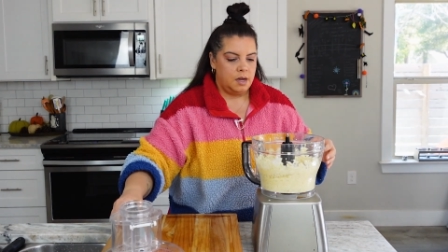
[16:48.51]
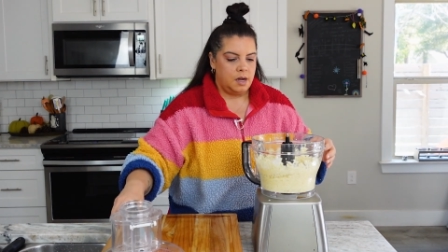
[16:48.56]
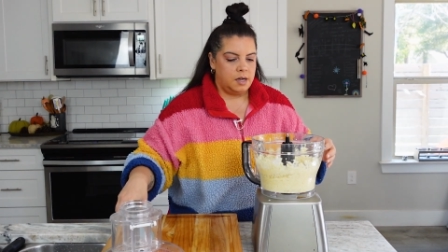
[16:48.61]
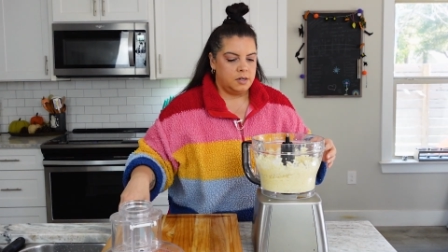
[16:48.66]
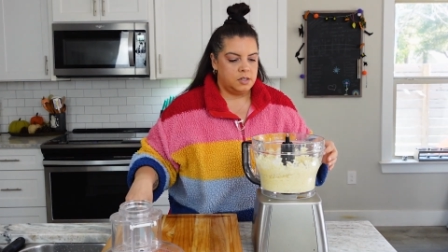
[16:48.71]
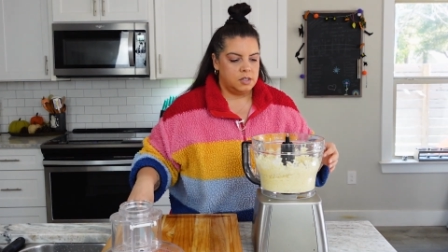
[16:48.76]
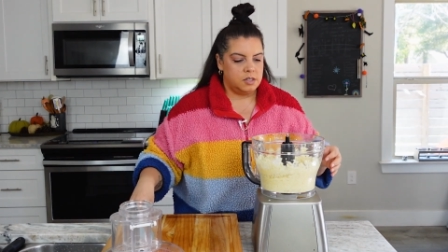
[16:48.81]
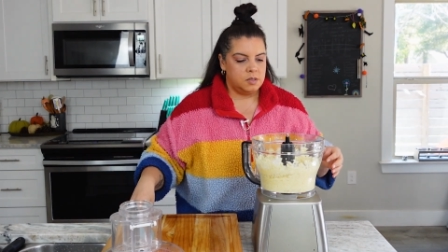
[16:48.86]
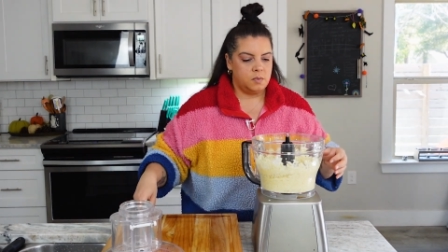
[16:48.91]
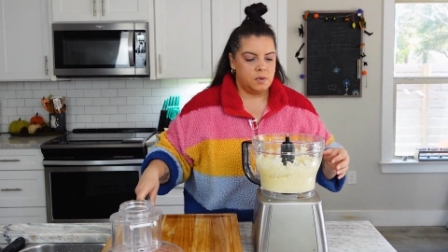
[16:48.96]
I
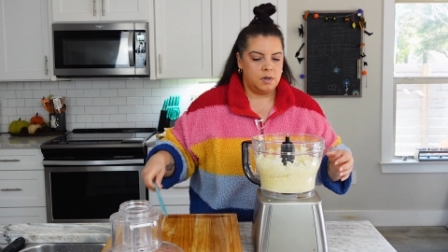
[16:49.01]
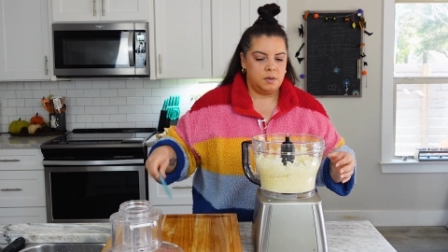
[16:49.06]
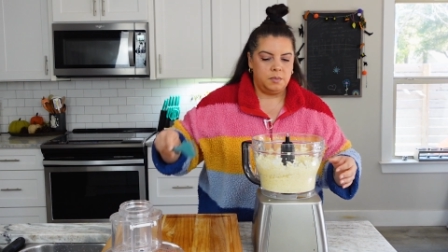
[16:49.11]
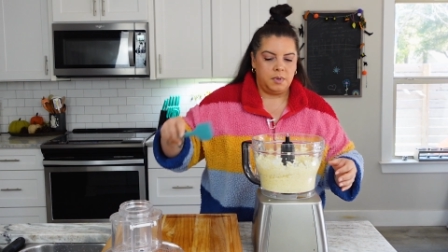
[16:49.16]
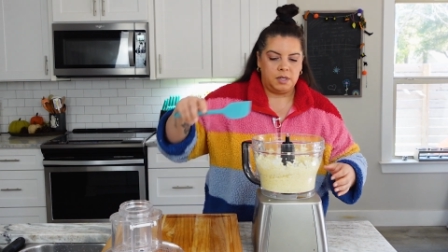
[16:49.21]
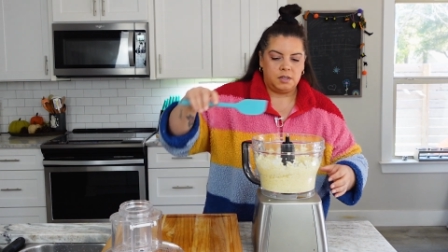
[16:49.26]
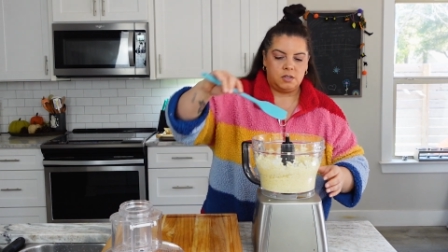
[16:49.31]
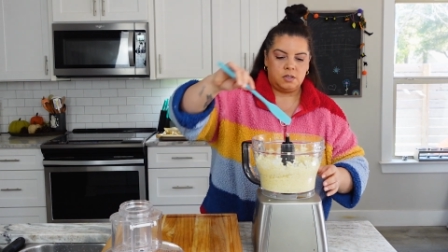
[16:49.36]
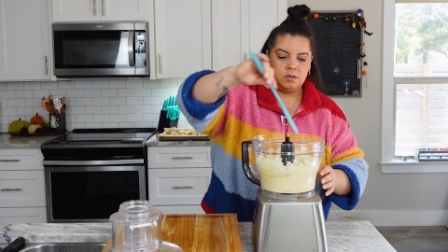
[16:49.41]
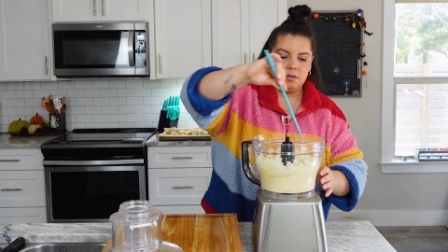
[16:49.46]
just wanna
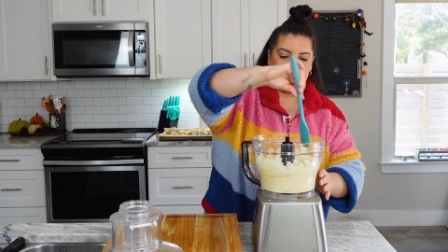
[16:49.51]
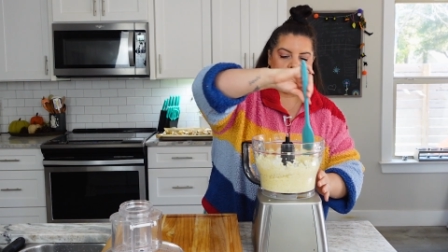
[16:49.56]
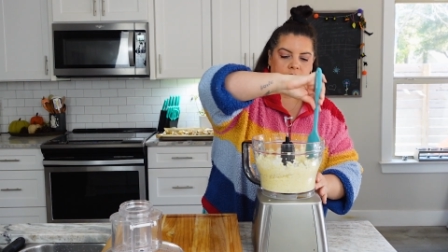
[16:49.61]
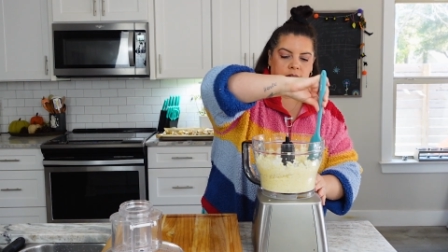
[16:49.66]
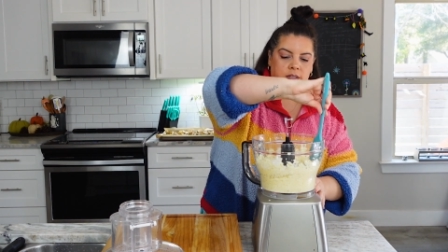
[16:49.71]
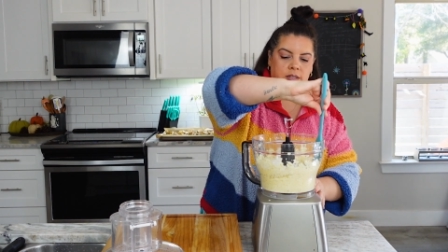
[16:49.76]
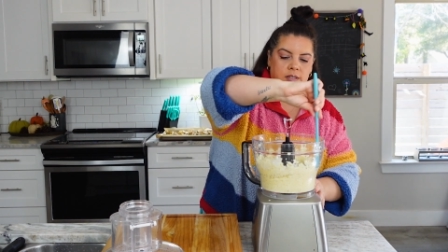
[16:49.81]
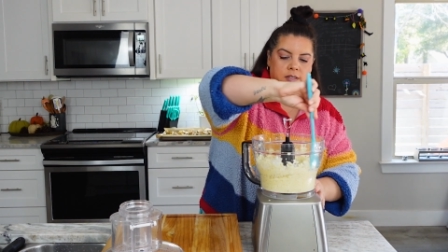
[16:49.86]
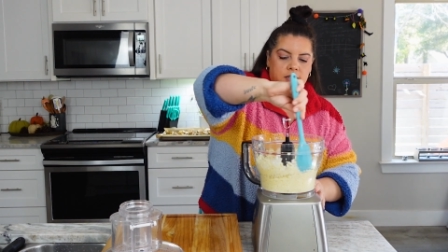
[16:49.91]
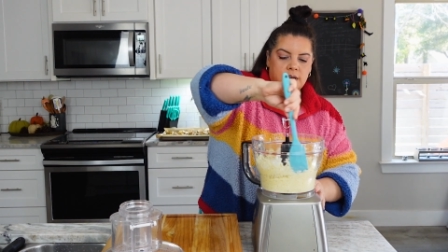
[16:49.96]
make sure
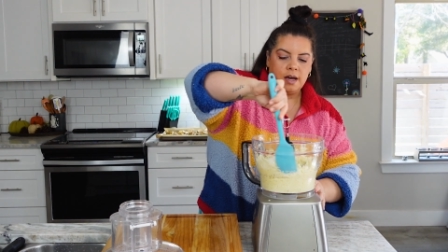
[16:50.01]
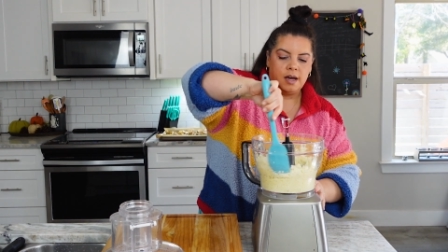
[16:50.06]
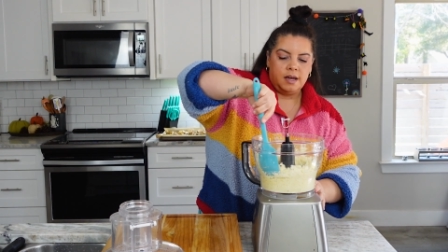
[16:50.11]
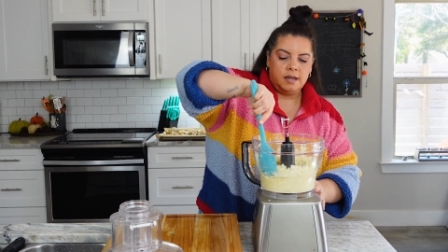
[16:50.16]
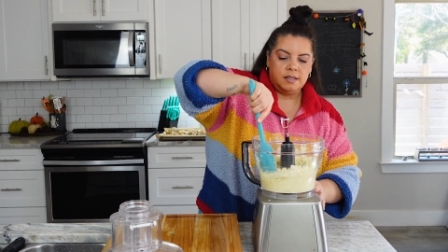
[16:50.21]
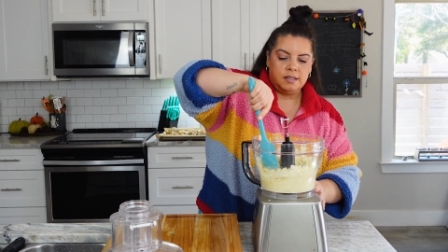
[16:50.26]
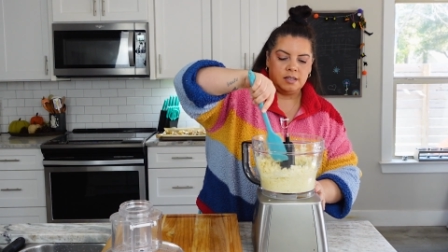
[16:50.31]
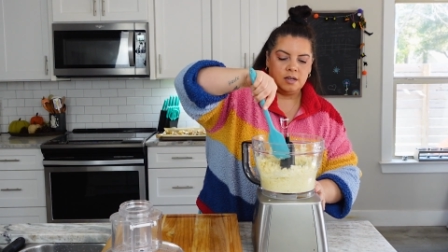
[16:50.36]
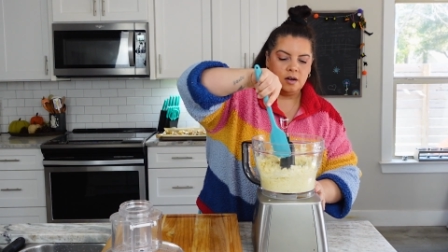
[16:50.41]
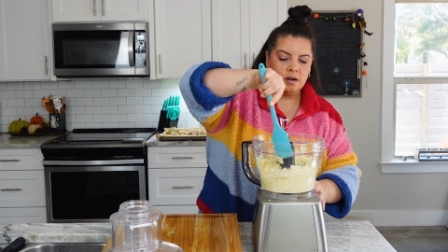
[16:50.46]
that these
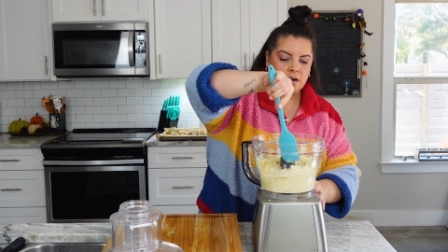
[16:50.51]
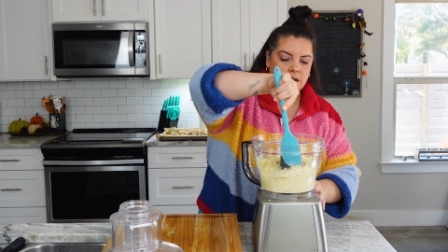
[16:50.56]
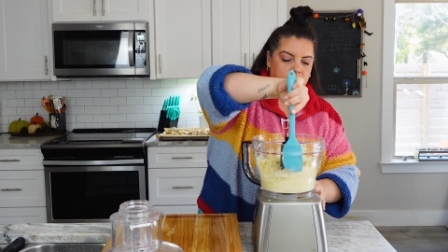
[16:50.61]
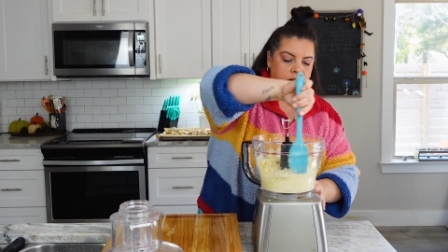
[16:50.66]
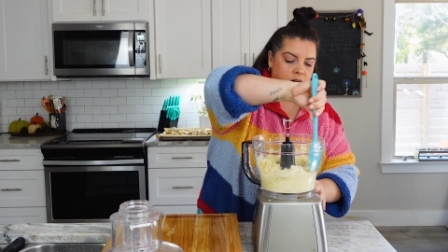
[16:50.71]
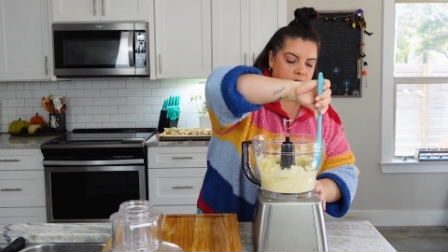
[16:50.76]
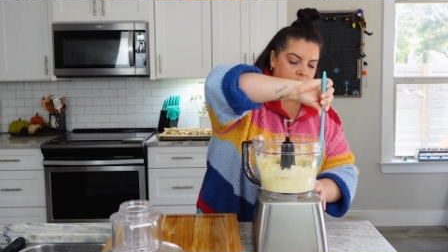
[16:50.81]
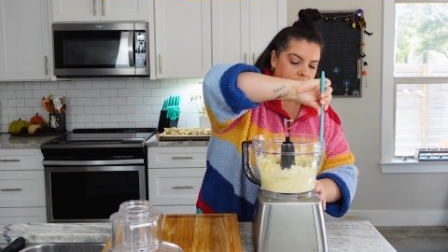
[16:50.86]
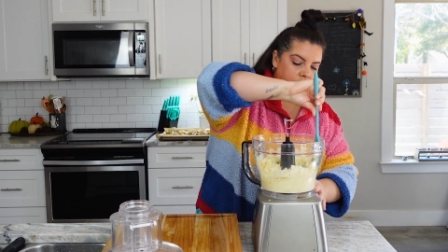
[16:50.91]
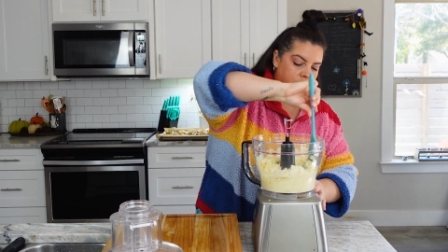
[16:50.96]
guys
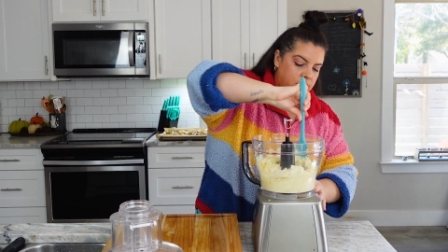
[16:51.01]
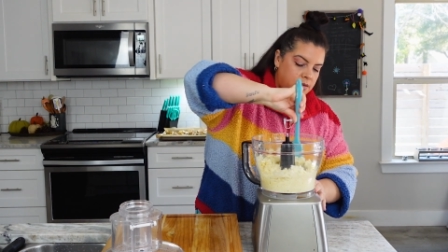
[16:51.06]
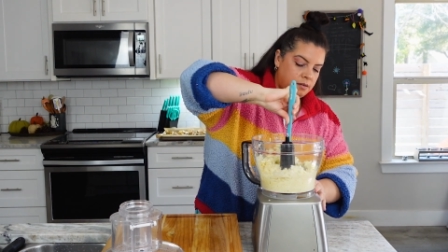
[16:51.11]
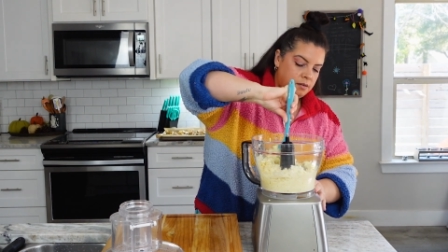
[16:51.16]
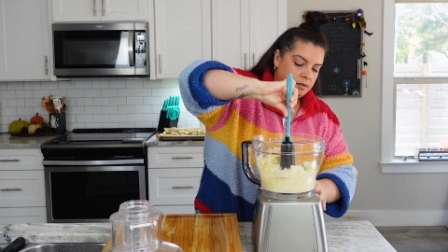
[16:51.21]
are